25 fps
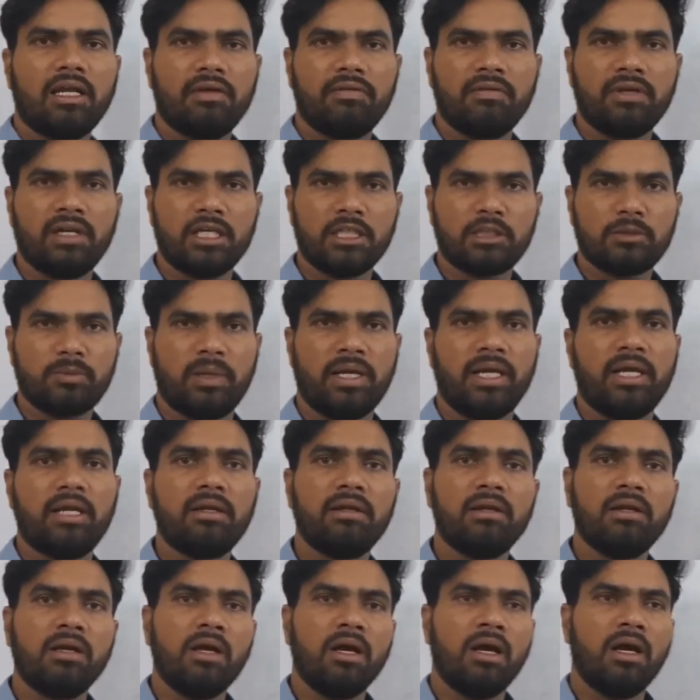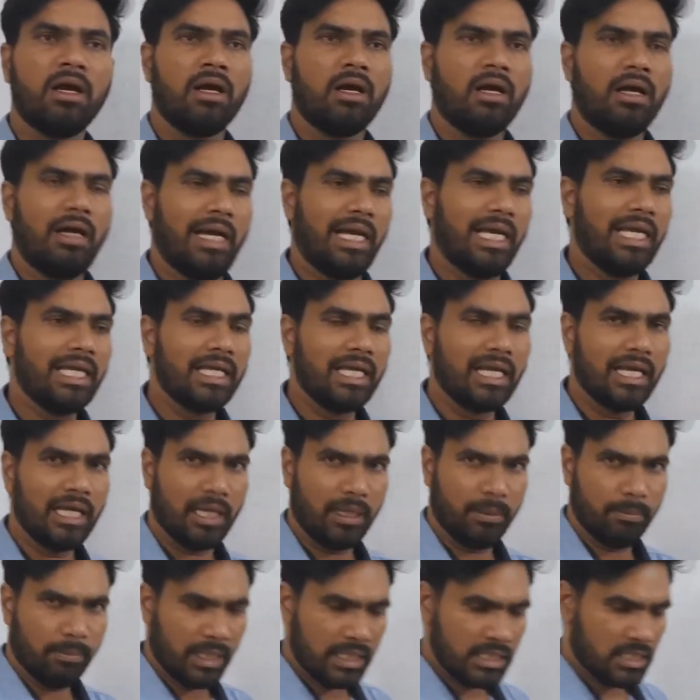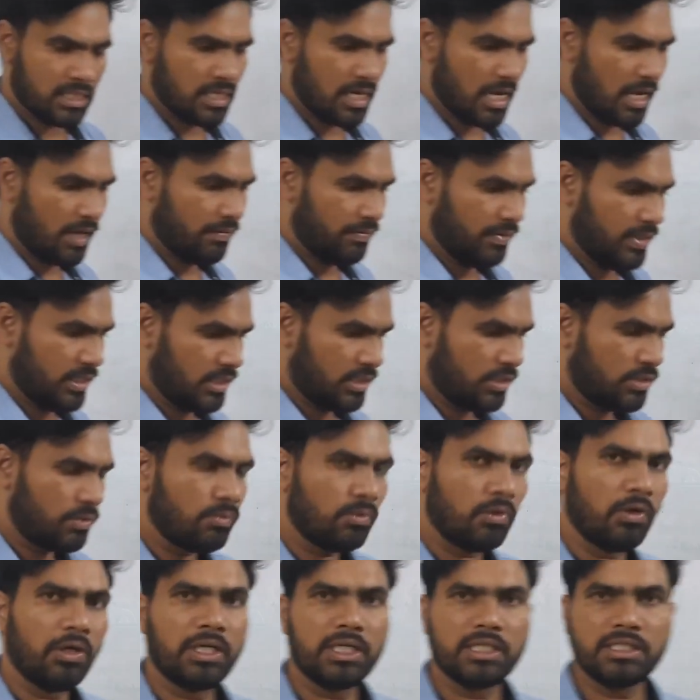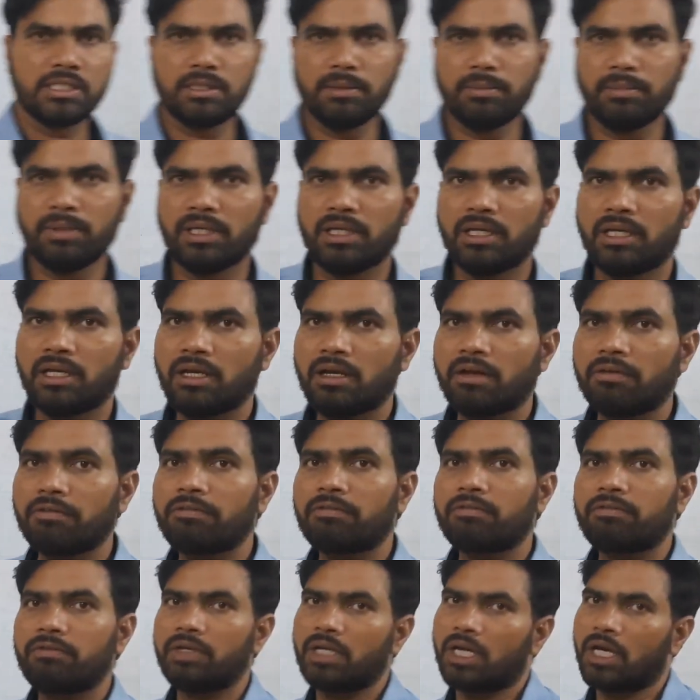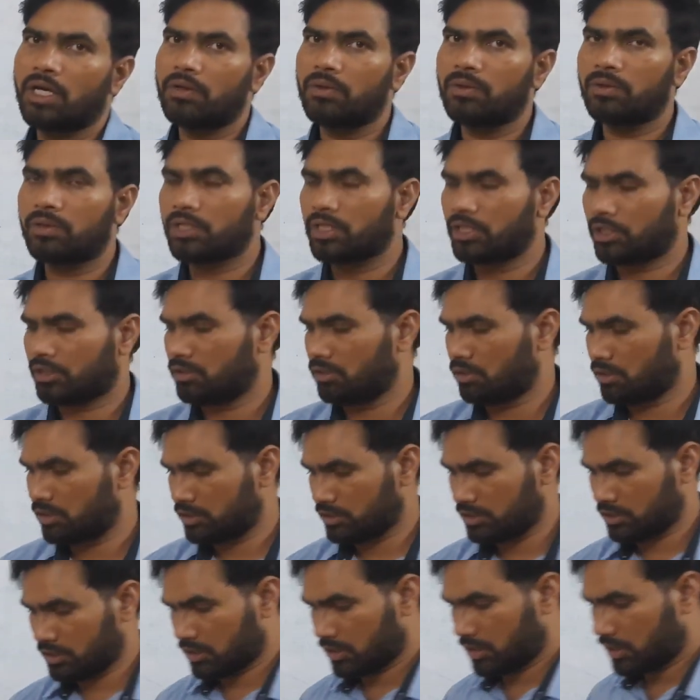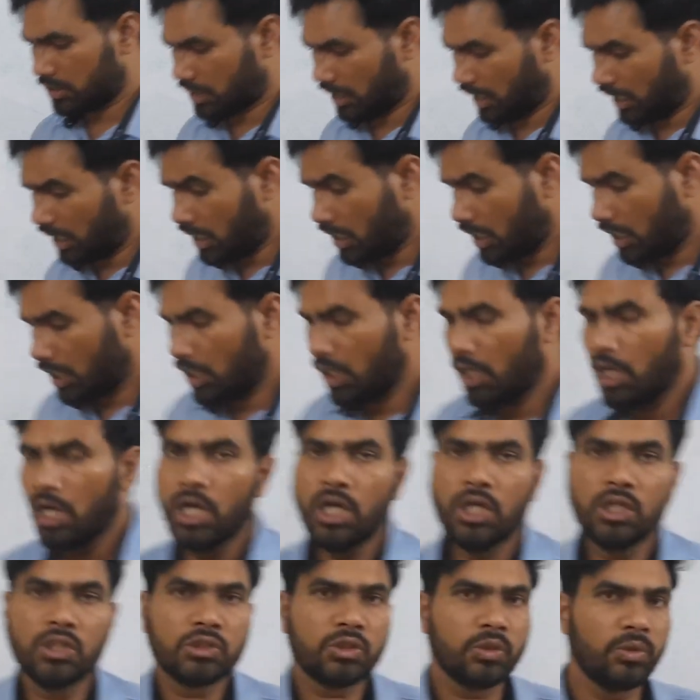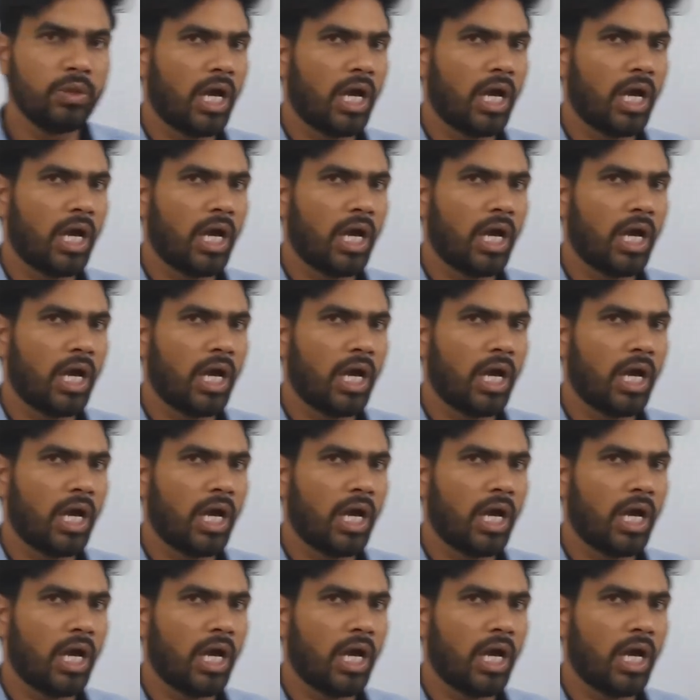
I will explain in a layman's language what is the meaning of nanotechnology, right? So